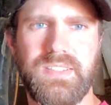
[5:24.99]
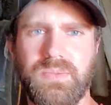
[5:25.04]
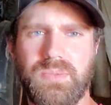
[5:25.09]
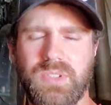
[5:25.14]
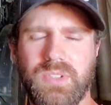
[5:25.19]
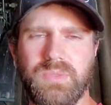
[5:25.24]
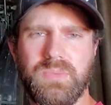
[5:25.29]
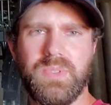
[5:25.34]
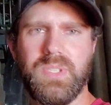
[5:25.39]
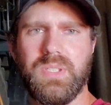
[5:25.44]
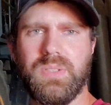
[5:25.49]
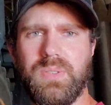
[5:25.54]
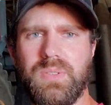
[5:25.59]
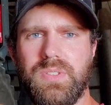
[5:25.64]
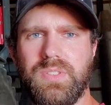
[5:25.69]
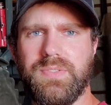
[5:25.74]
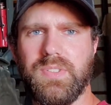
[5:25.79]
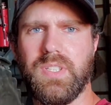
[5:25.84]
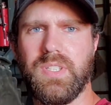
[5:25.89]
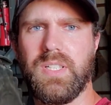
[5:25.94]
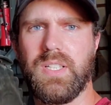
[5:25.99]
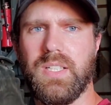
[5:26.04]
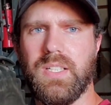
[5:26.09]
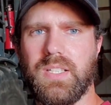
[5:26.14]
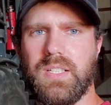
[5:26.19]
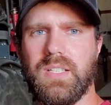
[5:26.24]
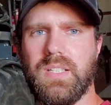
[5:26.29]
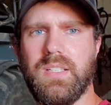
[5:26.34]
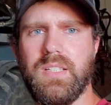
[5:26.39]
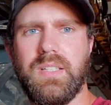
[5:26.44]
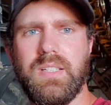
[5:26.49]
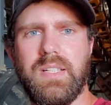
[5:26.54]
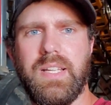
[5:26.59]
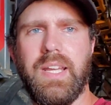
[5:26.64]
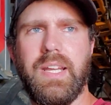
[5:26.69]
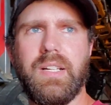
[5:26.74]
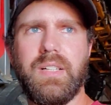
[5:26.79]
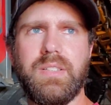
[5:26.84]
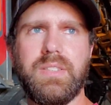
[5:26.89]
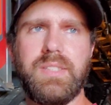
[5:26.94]
one we use for our
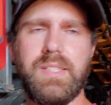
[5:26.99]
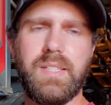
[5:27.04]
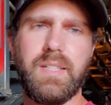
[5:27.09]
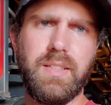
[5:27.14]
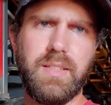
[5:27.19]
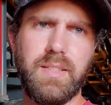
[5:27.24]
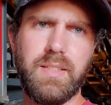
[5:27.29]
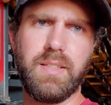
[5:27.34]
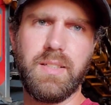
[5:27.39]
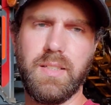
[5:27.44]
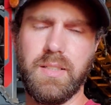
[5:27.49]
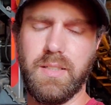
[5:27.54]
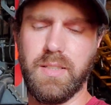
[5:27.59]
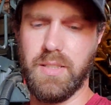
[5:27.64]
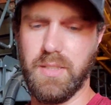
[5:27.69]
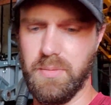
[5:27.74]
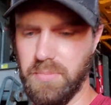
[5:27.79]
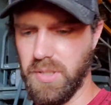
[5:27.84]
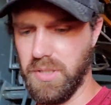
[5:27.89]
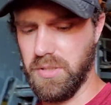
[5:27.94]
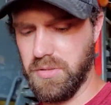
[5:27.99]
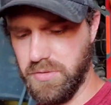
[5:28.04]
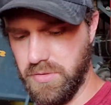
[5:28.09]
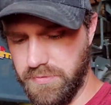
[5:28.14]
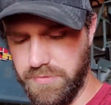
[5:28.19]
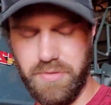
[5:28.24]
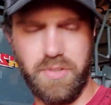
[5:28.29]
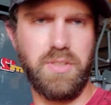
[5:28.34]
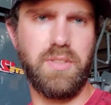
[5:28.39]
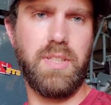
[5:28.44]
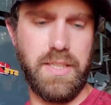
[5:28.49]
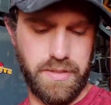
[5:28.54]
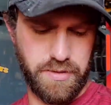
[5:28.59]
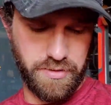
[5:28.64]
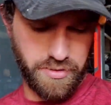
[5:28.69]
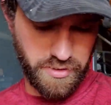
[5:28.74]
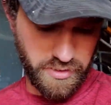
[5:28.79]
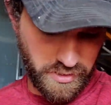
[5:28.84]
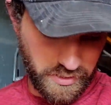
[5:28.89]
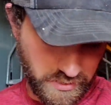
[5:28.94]
air seeding, blowing
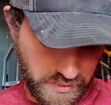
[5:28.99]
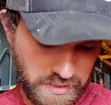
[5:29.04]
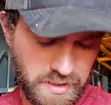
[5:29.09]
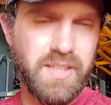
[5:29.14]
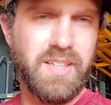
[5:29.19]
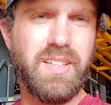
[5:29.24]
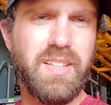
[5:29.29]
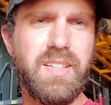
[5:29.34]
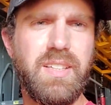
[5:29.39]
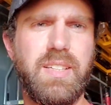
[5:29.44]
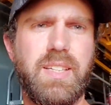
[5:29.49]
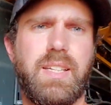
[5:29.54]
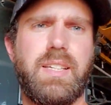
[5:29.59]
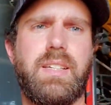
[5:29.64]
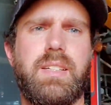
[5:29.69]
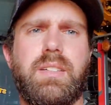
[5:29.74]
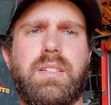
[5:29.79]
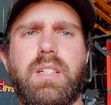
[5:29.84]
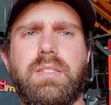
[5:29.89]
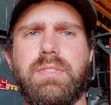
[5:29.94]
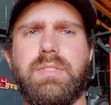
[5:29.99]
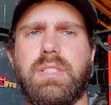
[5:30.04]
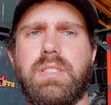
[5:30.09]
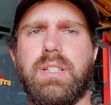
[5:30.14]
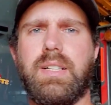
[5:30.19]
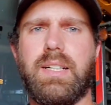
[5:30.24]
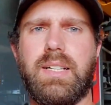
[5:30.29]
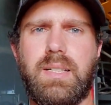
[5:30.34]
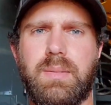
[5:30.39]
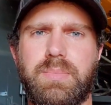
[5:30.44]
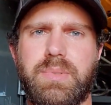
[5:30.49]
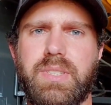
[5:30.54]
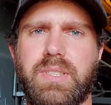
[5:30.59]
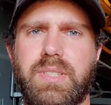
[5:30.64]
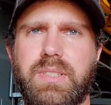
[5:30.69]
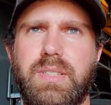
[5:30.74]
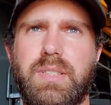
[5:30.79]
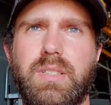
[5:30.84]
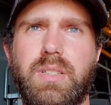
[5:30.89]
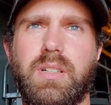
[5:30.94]
fertilizer and cover crops
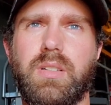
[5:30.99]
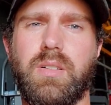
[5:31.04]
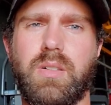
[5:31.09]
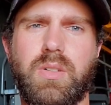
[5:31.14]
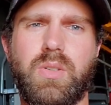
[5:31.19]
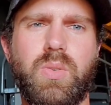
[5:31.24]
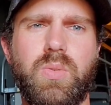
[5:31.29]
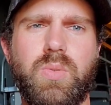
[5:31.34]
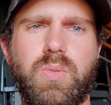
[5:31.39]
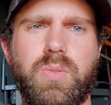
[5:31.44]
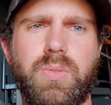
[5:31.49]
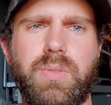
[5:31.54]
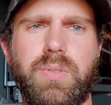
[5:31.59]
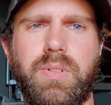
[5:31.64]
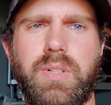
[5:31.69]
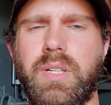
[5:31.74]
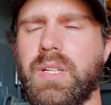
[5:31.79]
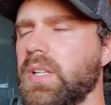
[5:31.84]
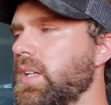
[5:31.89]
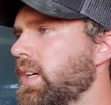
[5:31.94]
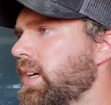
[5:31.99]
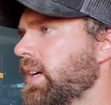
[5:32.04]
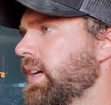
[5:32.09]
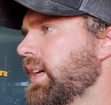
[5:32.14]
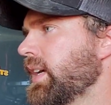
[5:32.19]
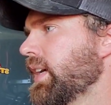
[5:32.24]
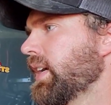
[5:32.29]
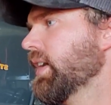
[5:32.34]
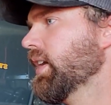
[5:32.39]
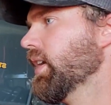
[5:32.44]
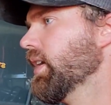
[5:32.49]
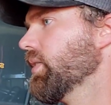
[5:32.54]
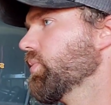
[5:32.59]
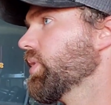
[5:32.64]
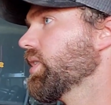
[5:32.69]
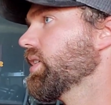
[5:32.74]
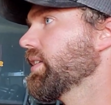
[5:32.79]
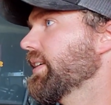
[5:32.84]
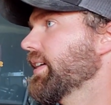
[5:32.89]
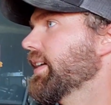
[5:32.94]
into tall corn,
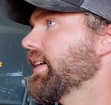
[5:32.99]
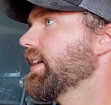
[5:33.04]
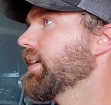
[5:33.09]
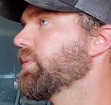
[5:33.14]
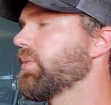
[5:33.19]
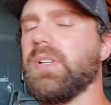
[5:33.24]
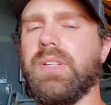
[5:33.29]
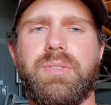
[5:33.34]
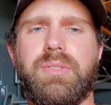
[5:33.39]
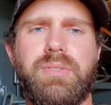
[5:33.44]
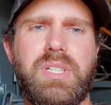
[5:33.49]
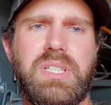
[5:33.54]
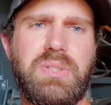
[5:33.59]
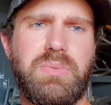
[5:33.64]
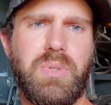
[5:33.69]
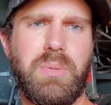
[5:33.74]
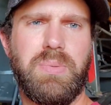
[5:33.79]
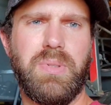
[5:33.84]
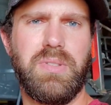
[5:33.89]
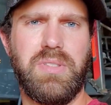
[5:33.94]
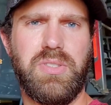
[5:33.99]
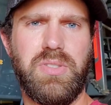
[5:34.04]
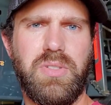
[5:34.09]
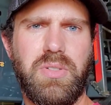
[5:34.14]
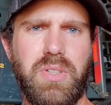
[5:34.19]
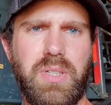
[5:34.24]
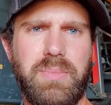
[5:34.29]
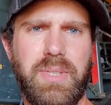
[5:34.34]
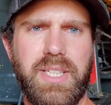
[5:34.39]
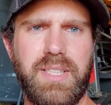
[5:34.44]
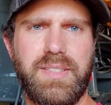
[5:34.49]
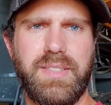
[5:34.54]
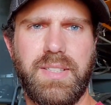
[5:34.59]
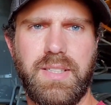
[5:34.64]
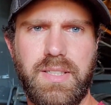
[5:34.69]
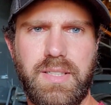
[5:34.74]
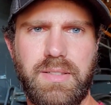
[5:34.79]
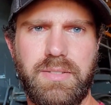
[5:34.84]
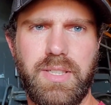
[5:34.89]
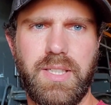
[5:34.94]
whatnot. The reason we're putting soybeans in
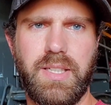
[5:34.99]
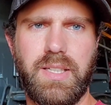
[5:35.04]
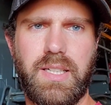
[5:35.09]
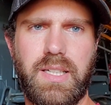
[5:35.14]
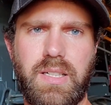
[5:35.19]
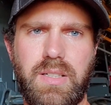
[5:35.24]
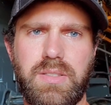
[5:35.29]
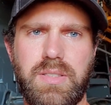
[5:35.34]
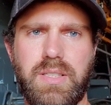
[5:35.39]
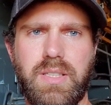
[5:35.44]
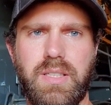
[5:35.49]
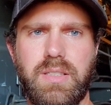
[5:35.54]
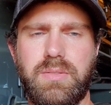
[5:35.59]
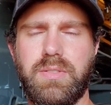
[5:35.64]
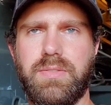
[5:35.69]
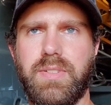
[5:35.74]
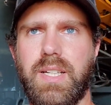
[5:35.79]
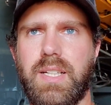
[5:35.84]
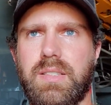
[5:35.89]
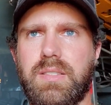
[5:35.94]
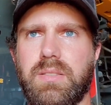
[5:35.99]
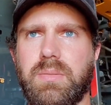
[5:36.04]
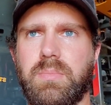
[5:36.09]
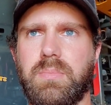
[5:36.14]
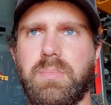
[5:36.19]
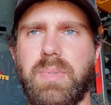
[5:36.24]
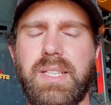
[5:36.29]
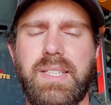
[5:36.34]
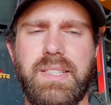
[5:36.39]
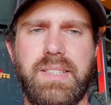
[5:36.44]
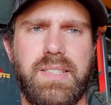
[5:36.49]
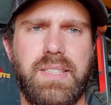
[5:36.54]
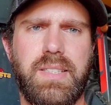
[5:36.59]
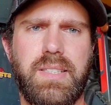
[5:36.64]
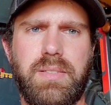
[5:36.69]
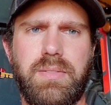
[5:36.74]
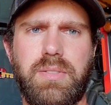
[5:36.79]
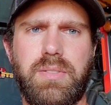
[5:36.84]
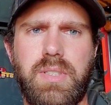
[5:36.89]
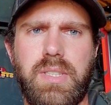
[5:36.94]
it right now is because we've got some beans that
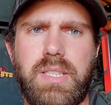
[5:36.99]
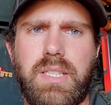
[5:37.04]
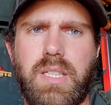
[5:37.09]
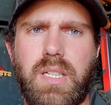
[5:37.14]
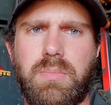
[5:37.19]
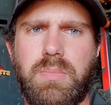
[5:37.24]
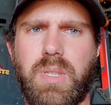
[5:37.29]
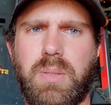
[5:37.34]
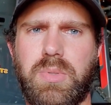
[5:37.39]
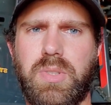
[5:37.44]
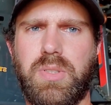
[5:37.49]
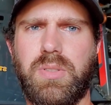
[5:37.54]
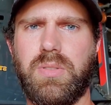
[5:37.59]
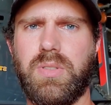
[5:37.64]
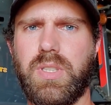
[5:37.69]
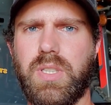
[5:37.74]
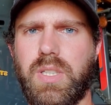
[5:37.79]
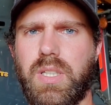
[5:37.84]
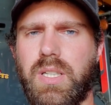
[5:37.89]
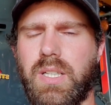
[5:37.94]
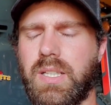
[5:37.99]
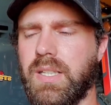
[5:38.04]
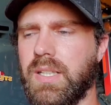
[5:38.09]
didn't really come up too good.